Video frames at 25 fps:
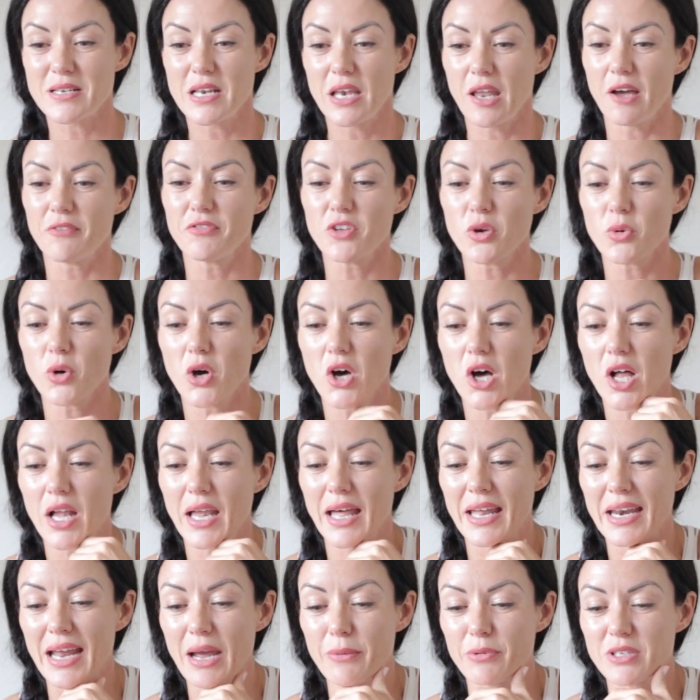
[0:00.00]
Love you all,
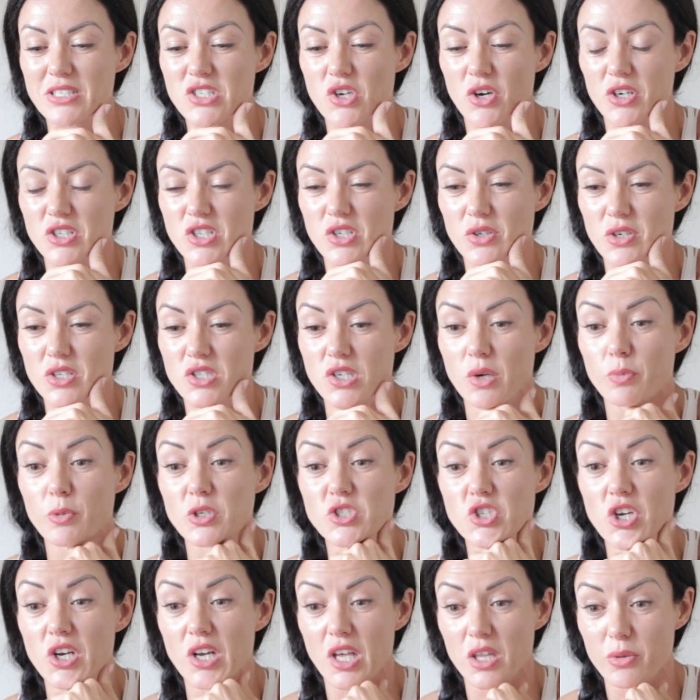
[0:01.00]
and I will talk to you all soon. We'll
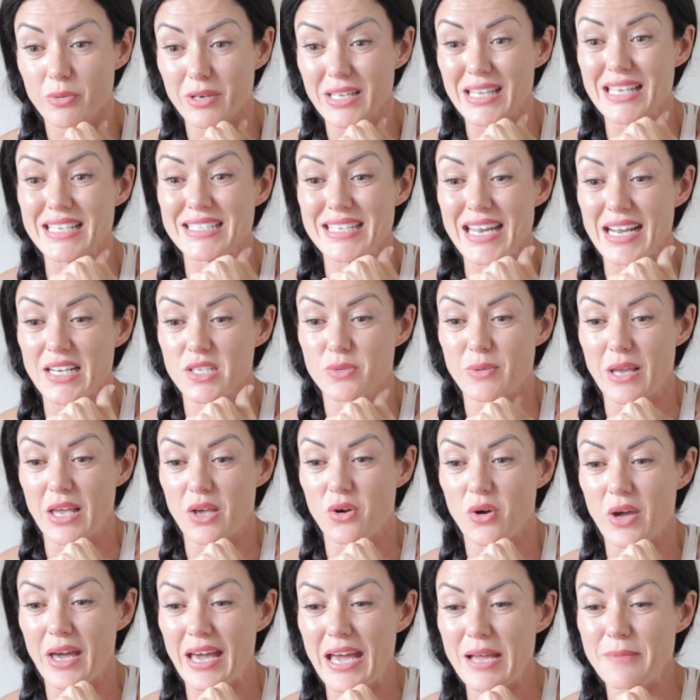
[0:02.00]
do another one of these next week,
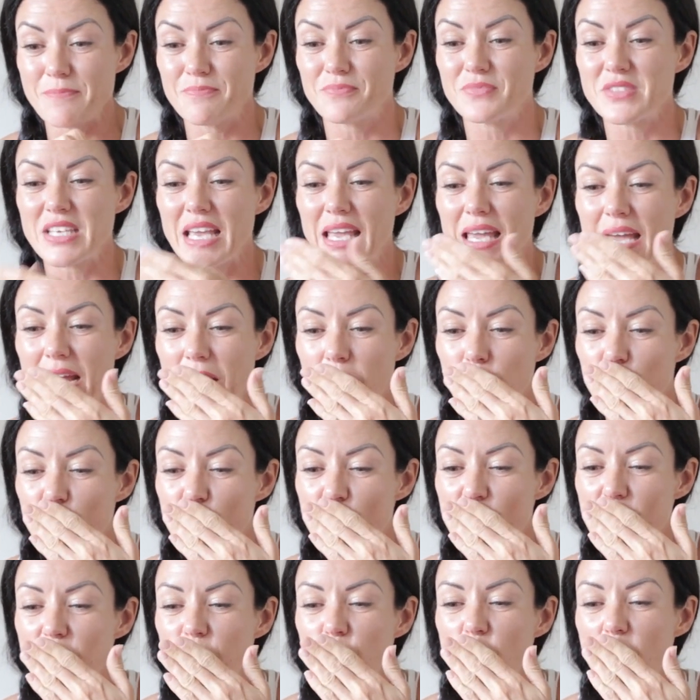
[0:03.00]
okay? Take care.
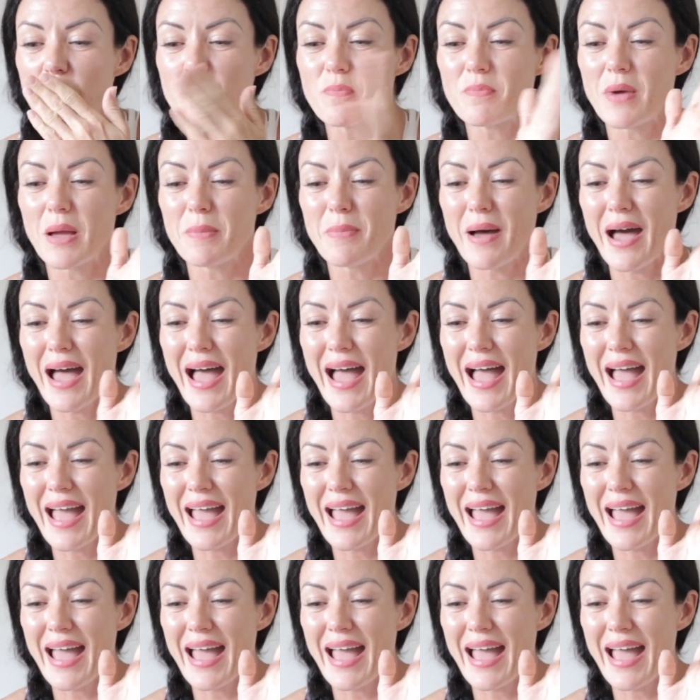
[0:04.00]
Bye-bye.